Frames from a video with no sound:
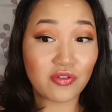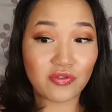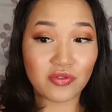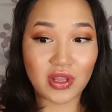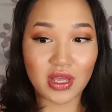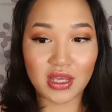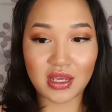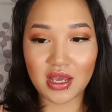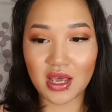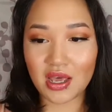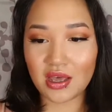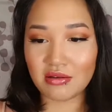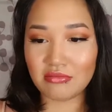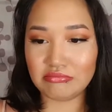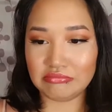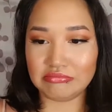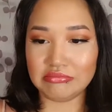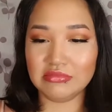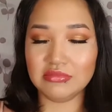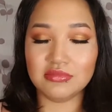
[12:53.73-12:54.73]
Like,
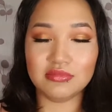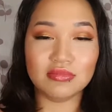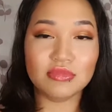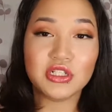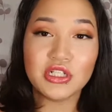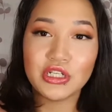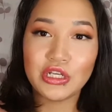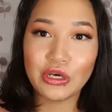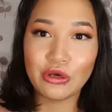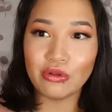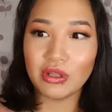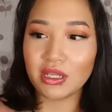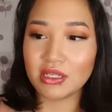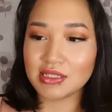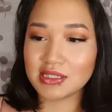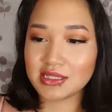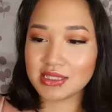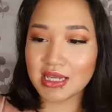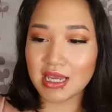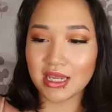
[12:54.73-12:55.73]
you know,
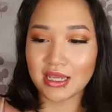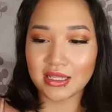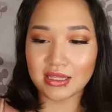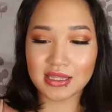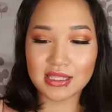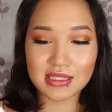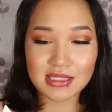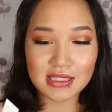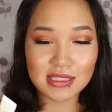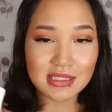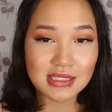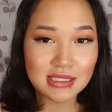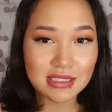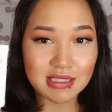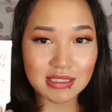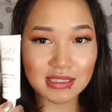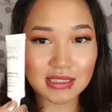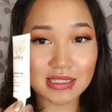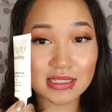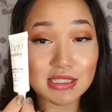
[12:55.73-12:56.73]
like, dang, this
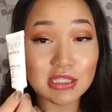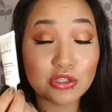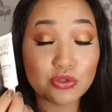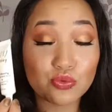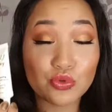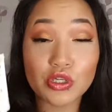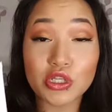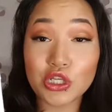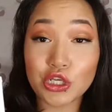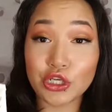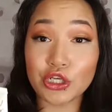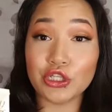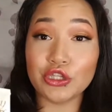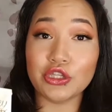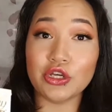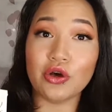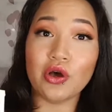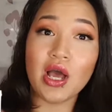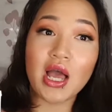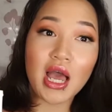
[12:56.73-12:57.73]
is really good
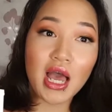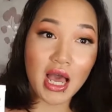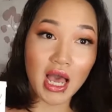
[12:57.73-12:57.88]
though.